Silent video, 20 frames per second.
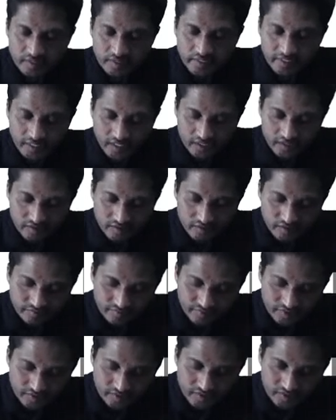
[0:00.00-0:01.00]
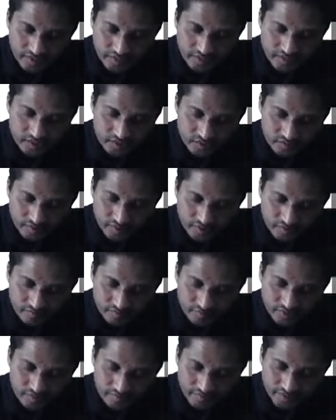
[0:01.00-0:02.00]
dr, so the first line is
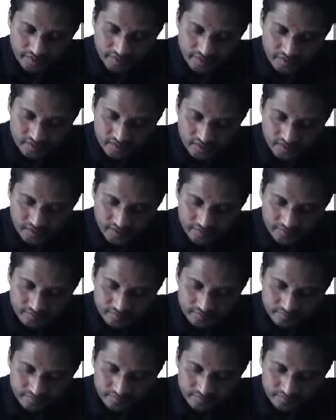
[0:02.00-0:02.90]
1, 1 minus k.